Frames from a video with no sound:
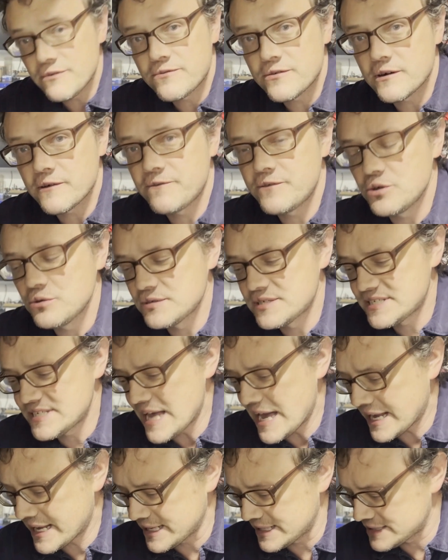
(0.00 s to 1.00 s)
for a few
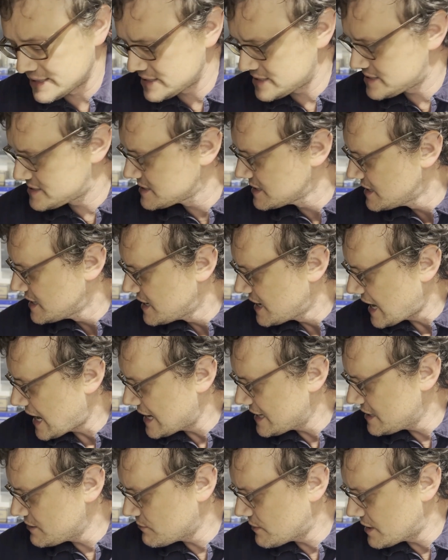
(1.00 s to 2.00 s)
seconds.
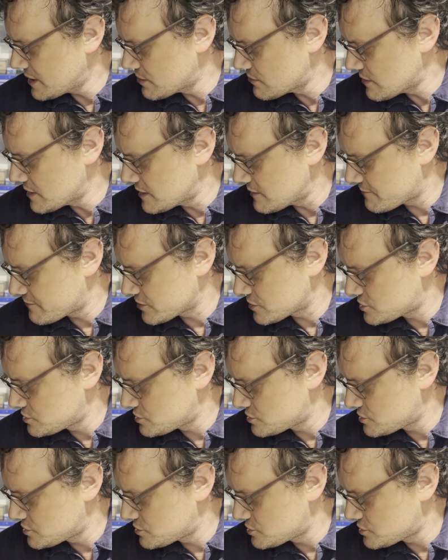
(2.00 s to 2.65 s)
I didn't want to run it for